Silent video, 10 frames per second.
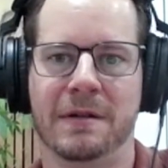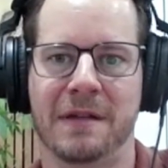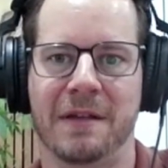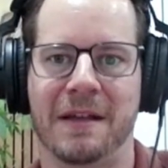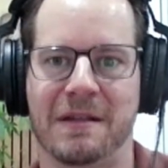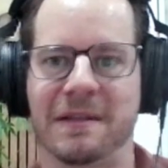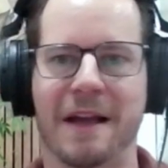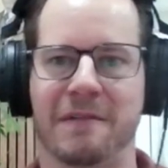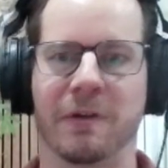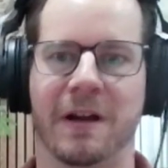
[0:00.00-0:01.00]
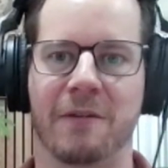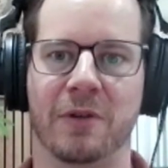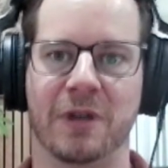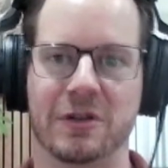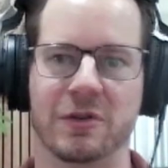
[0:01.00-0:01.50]
So that's what I
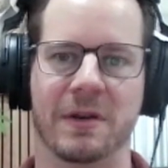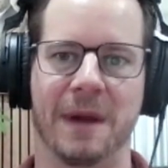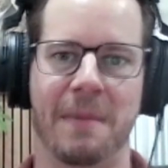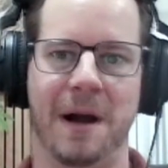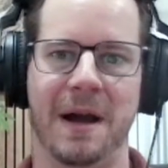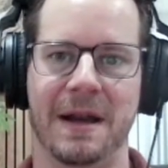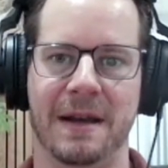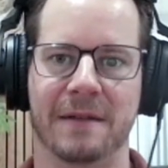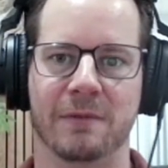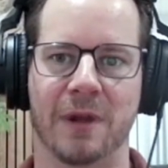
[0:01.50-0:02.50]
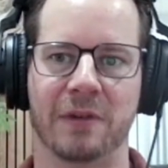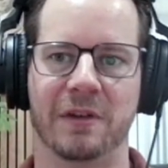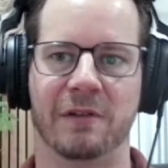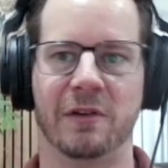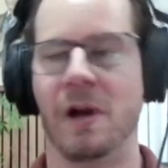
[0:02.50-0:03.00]
really enjoy about mining
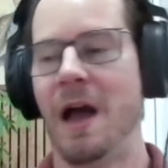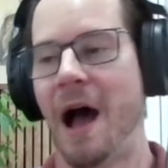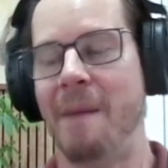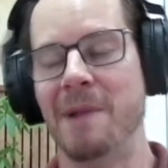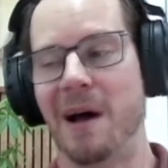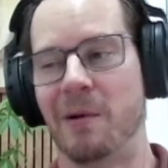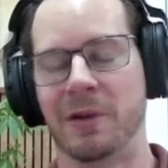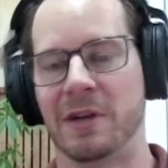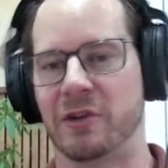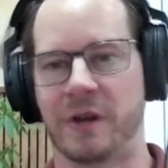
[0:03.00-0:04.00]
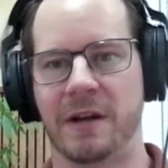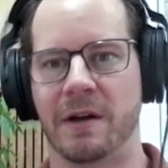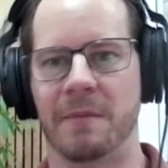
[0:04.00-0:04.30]
relative to, I'm not really a trader.